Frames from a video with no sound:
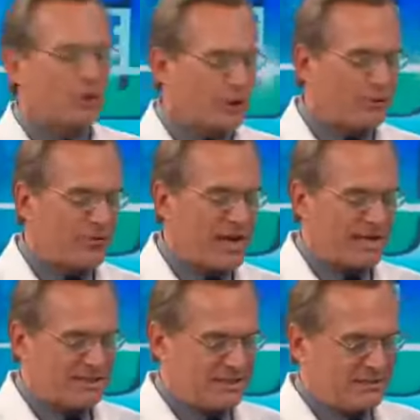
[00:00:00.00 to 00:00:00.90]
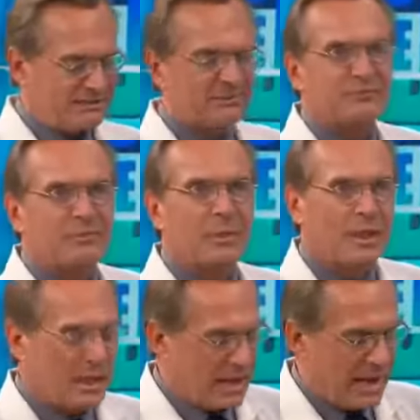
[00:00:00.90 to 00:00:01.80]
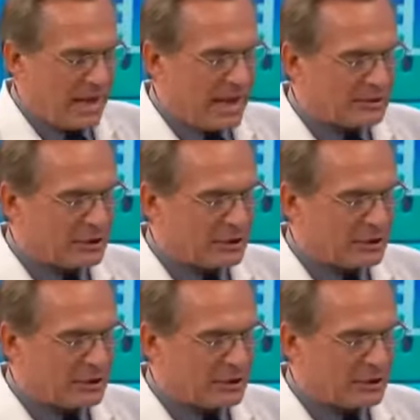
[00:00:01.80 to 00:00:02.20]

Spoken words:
her face. And,